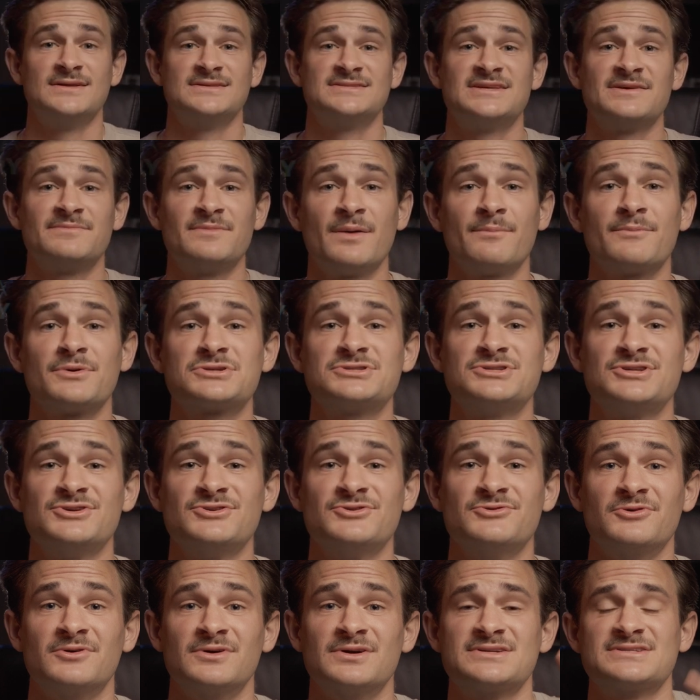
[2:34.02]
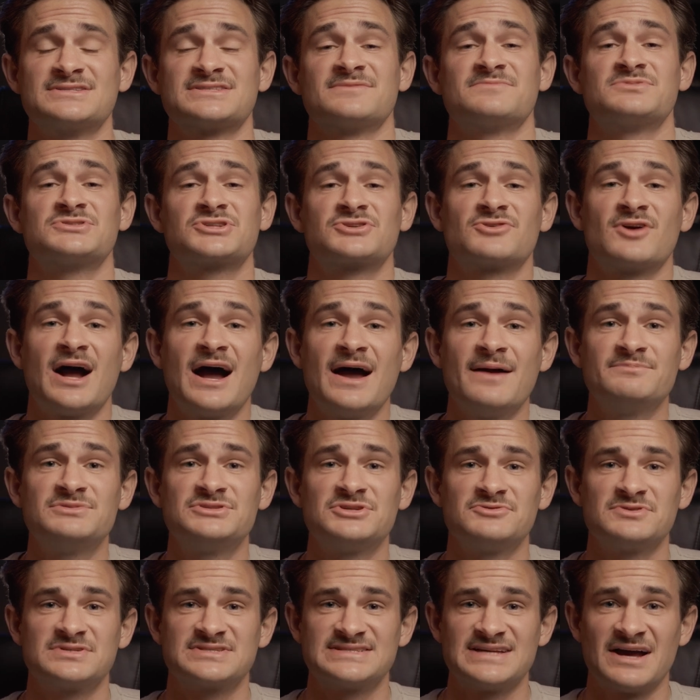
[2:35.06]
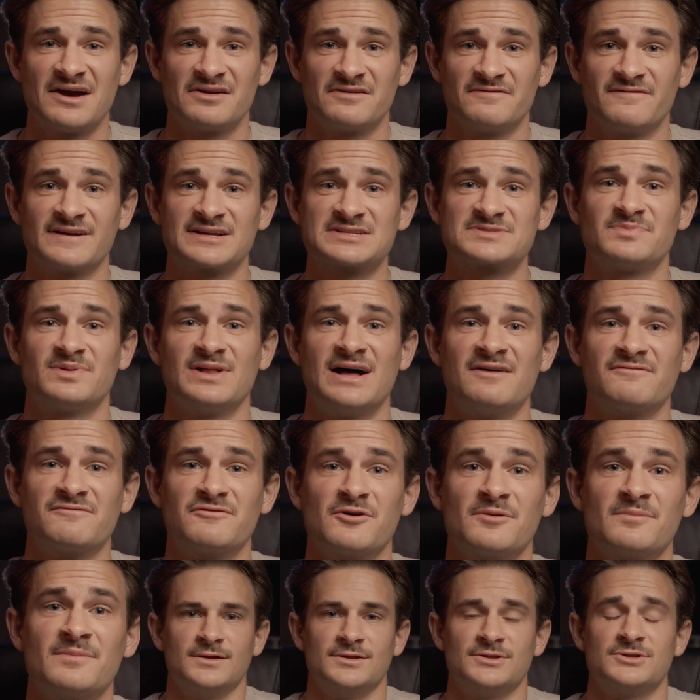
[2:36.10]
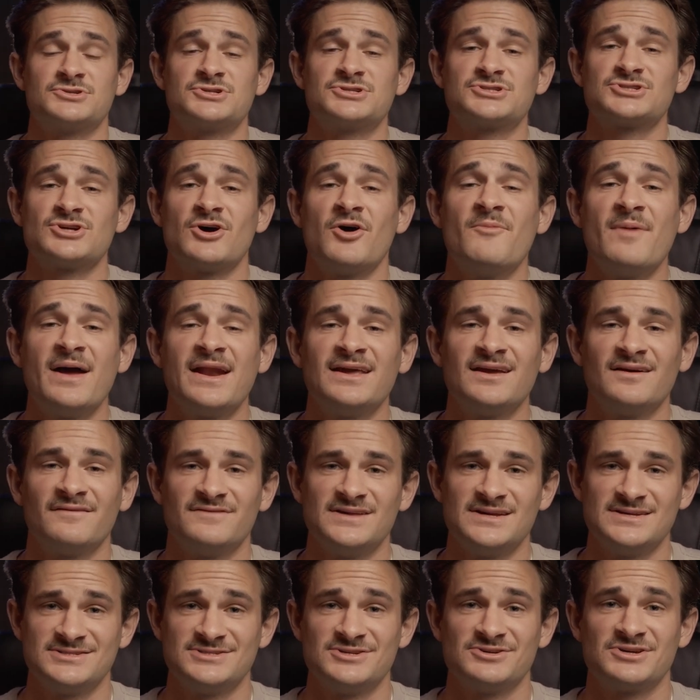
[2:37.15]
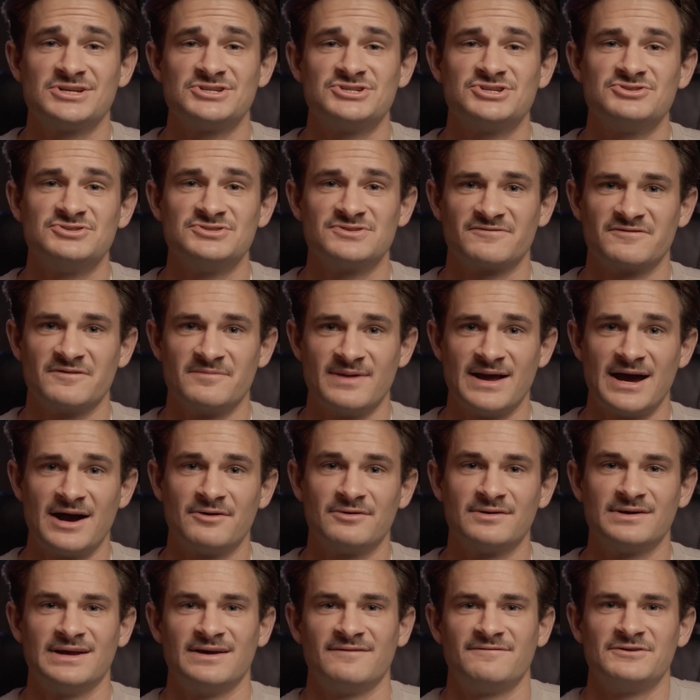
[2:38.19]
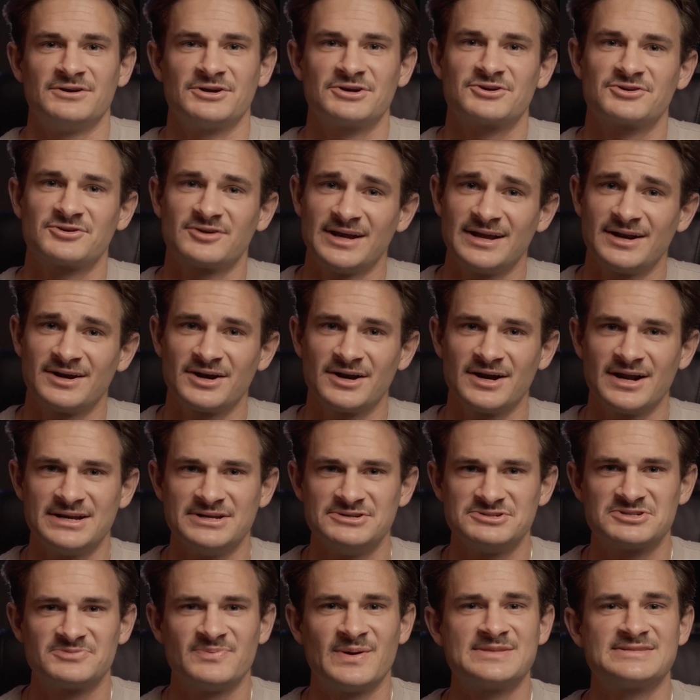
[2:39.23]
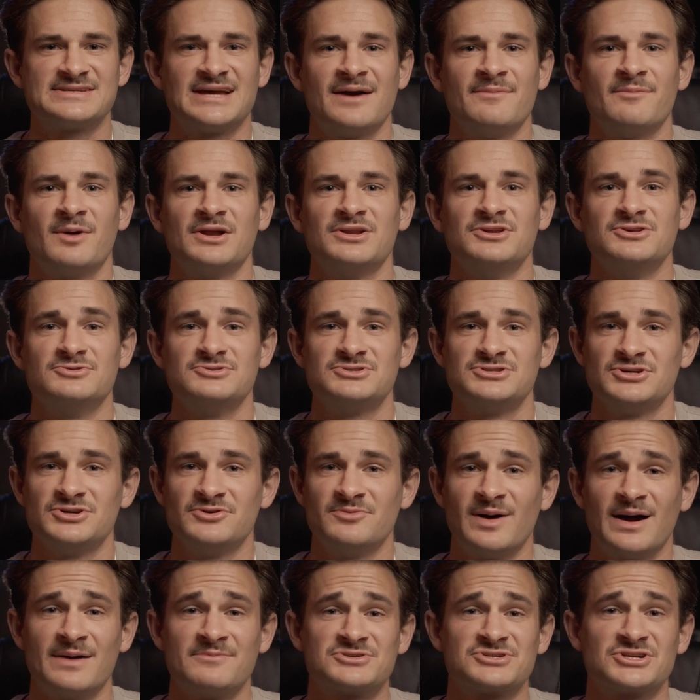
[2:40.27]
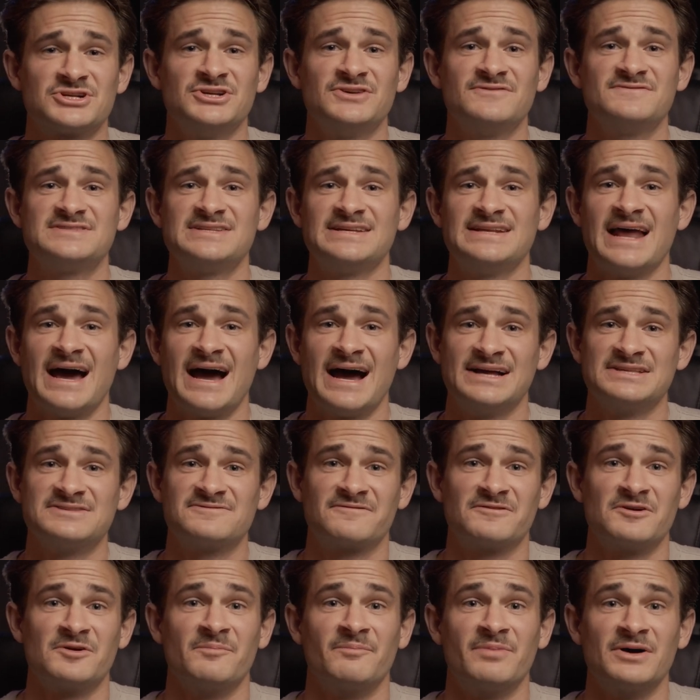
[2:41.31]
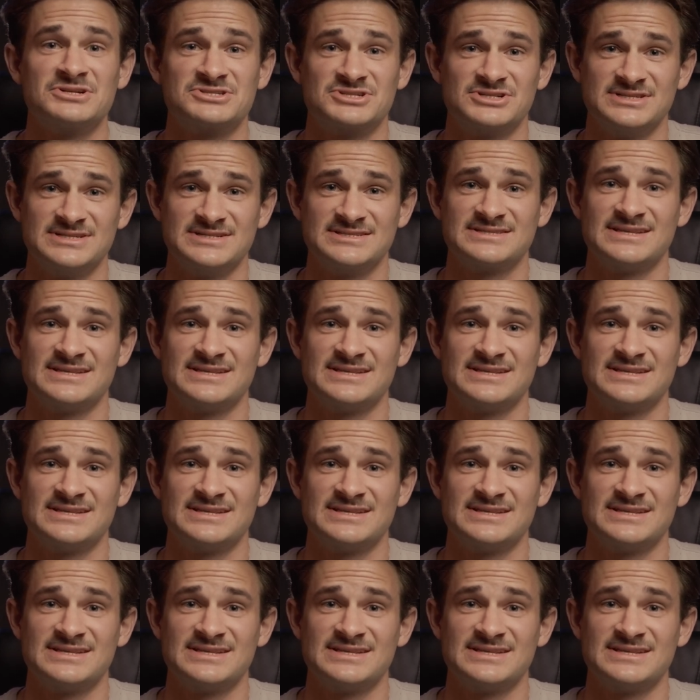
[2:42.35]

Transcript: Tip number 2, subscribe to a sound effects platform. There's so many of these you can choose from now. If you're a creator and you spend time on YouTube, I'm sure you've seen ads for a bunch of these